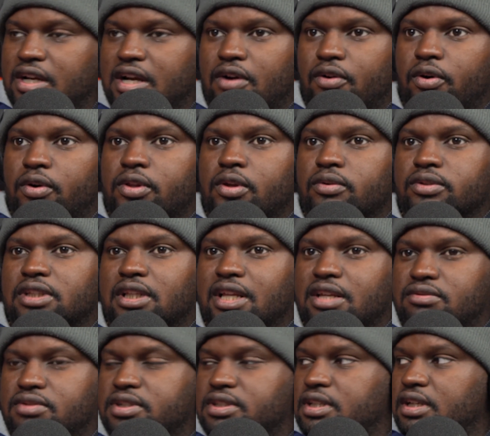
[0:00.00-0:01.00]
Or no, it was
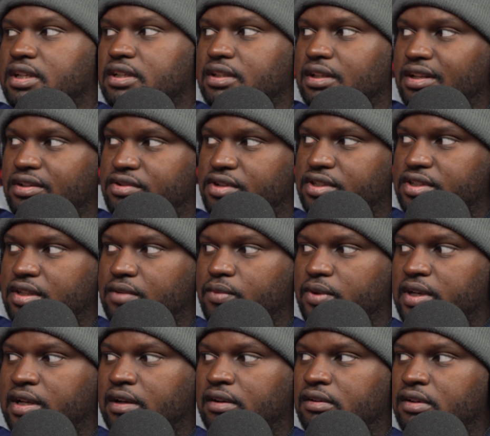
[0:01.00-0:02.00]
electricity because the electricity
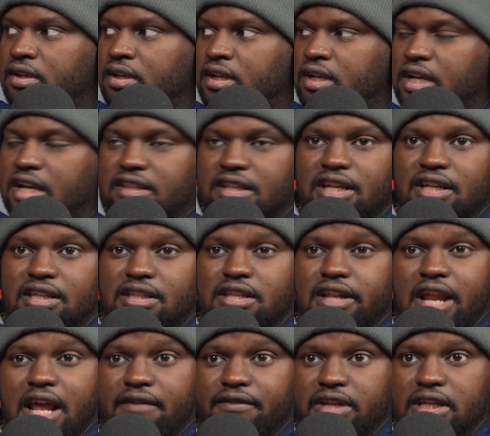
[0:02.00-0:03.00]
went out and they
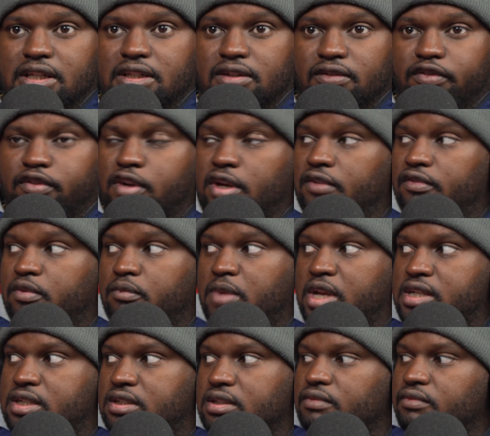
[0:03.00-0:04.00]
didn't have any of the
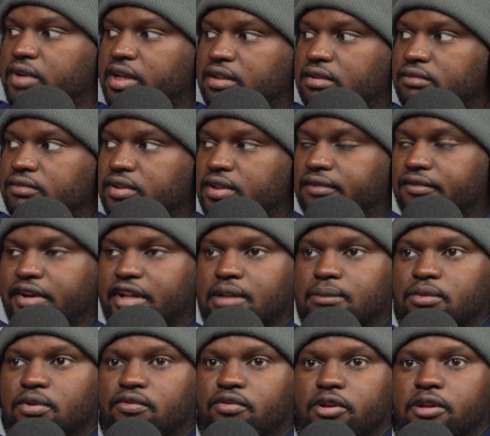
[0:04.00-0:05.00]
information relatively
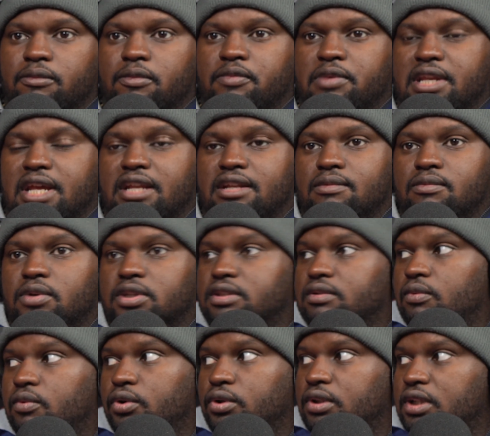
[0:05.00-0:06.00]
available for them. I mean, Eddie
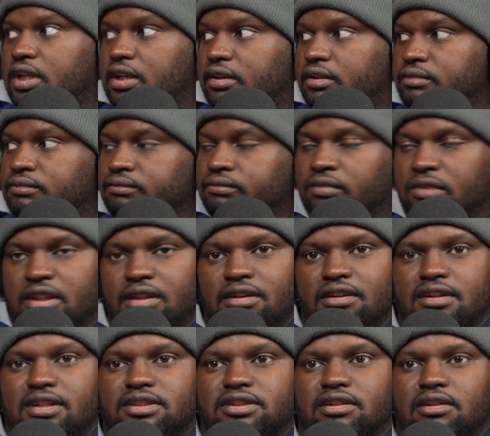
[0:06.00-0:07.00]
weren't there.
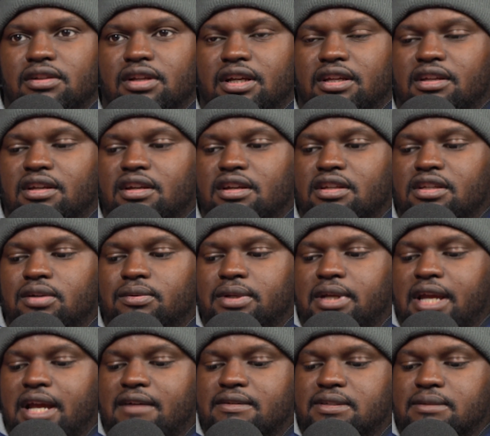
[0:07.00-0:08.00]
So like you want
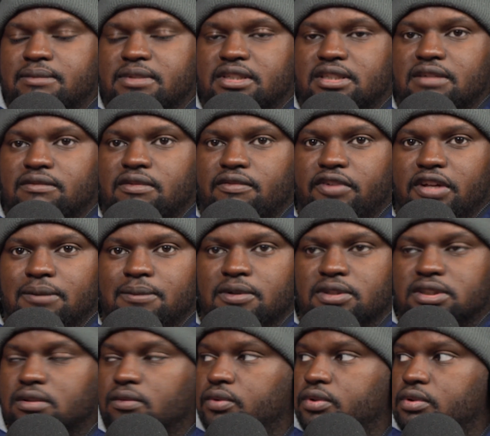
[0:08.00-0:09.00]
to have some of this stuff
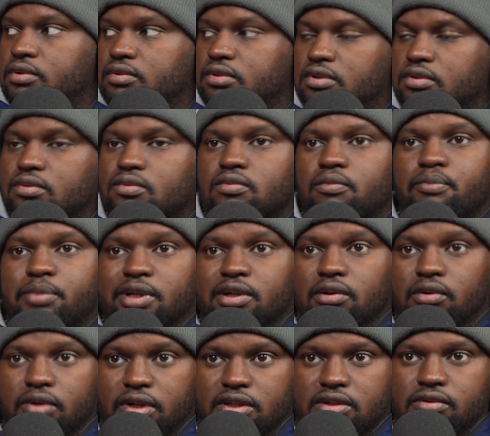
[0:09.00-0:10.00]
available so when you do
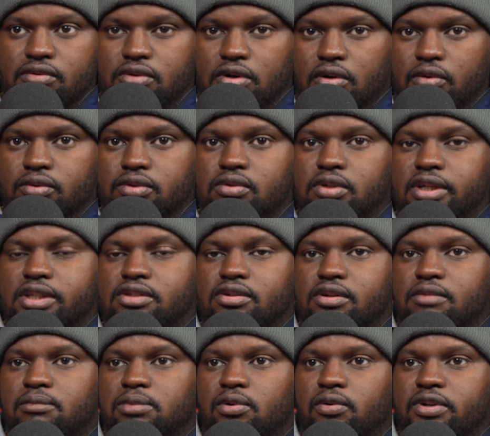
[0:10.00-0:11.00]
build and you grow and you get
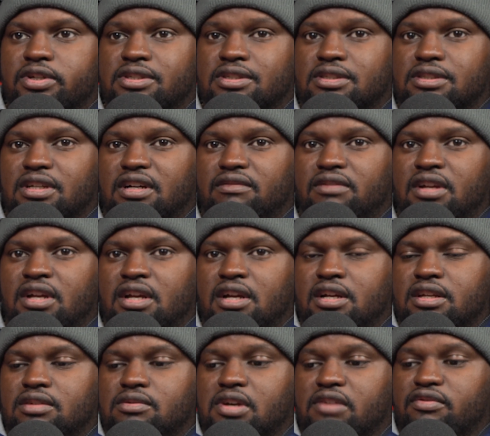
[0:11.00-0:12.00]
your employees and stuff,
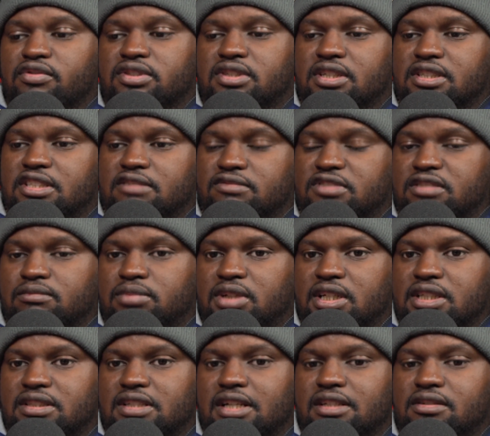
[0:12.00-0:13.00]
you have systems in
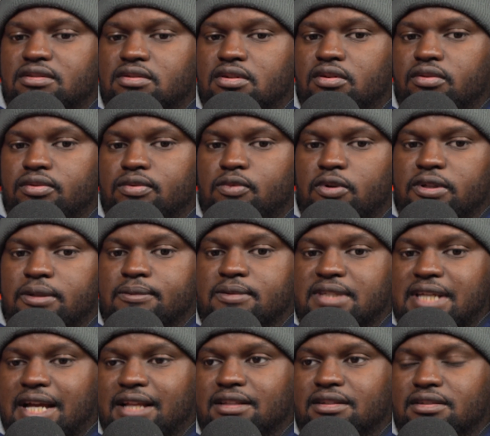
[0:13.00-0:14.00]
place that you want them
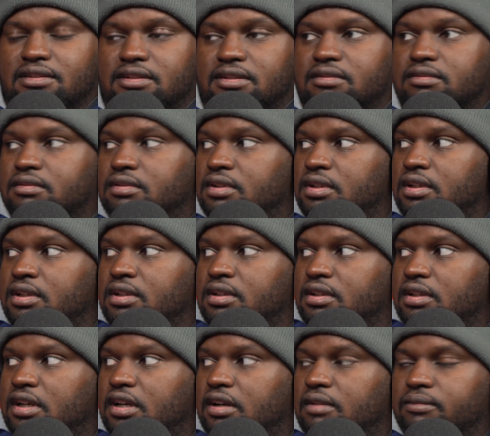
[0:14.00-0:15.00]
exactly to do.
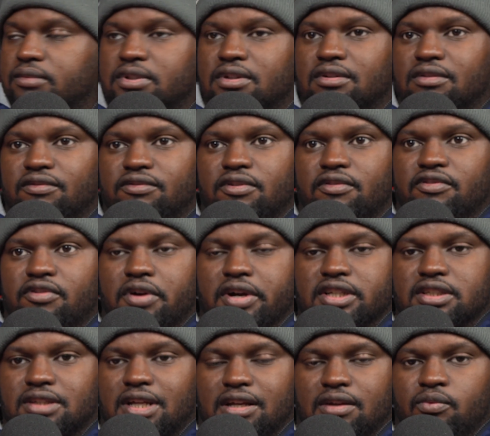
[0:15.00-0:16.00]
For
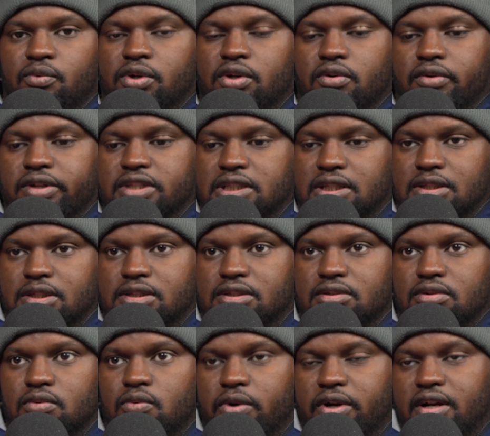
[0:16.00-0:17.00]
us, like we're going into this
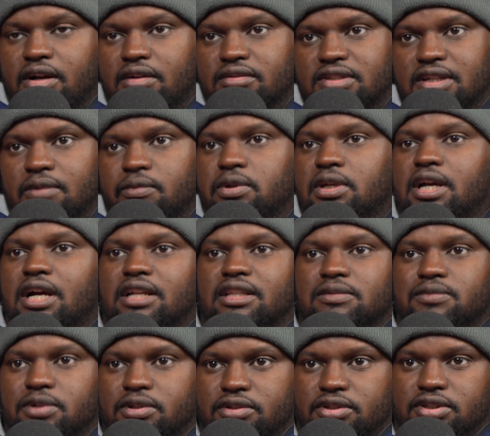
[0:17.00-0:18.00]
new warehouse that we got
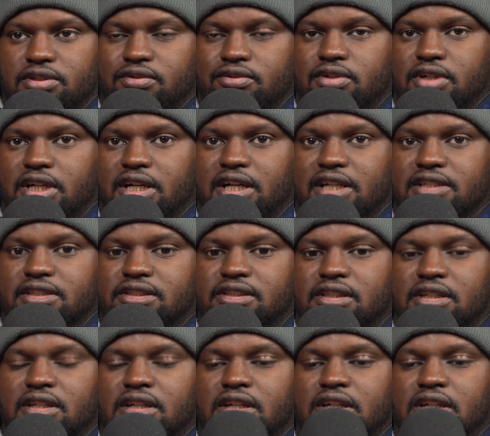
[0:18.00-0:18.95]
that we're going to show you guys.